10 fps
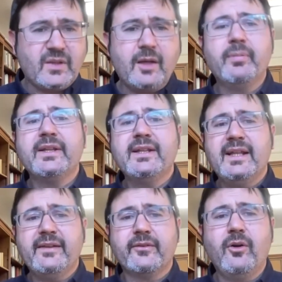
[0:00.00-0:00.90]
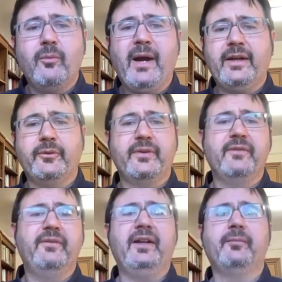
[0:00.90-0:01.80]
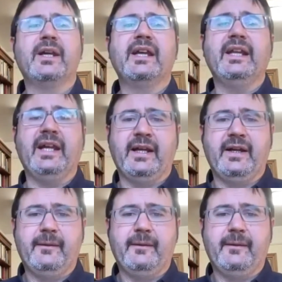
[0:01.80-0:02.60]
But let's go back to the very beginning.